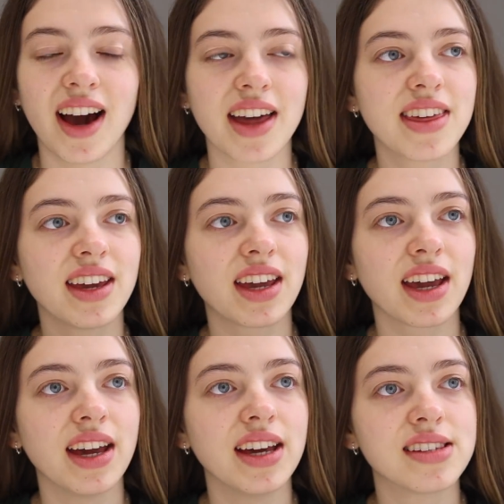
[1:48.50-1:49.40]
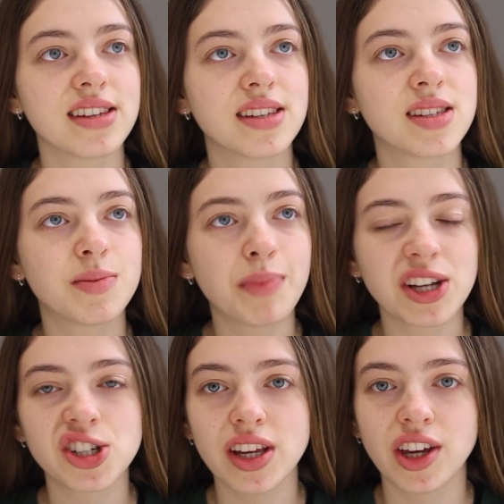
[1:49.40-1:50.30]
I think it is
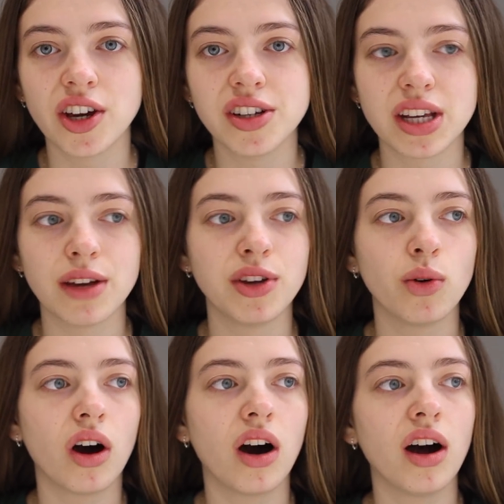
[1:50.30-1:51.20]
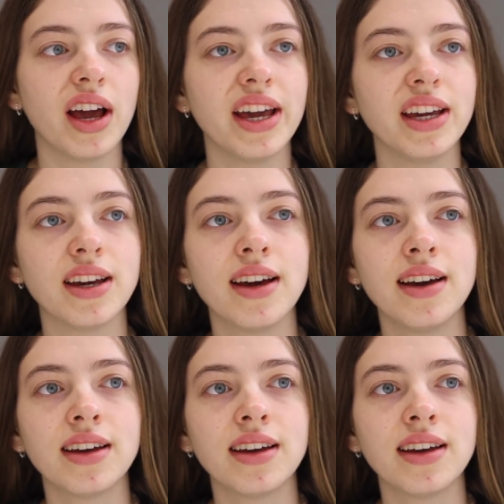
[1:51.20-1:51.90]
especially good if you are a